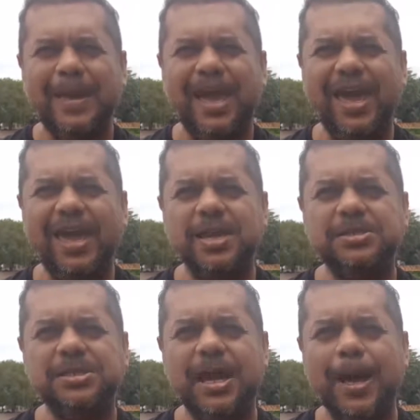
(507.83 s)

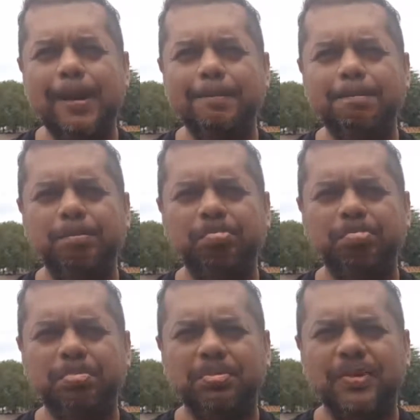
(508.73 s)
And
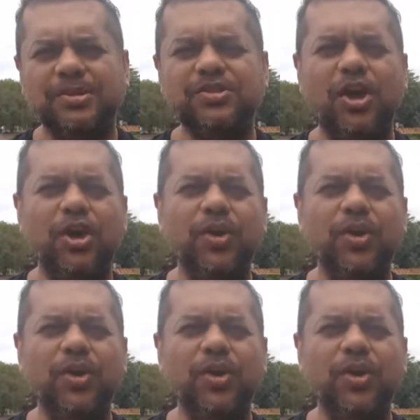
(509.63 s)
so